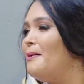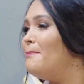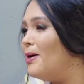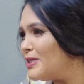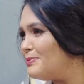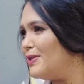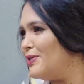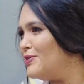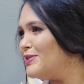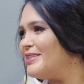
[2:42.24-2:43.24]
Multiple
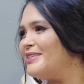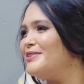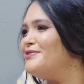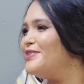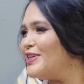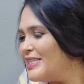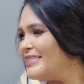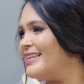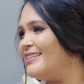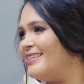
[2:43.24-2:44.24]
uses,
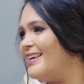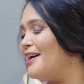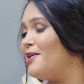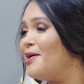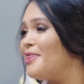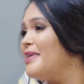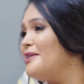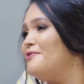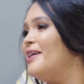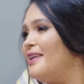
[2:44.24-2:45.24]
versatility. I can't
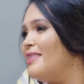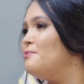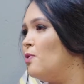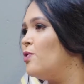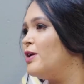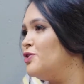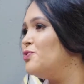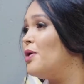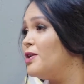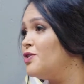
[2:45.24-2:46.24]
think of anything more that
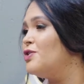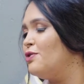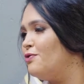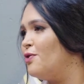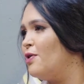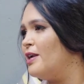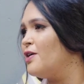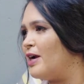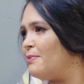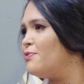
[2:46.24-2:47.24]
you'd want to look for in a
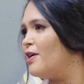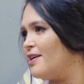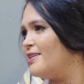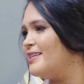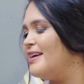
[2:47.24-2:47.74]
great product.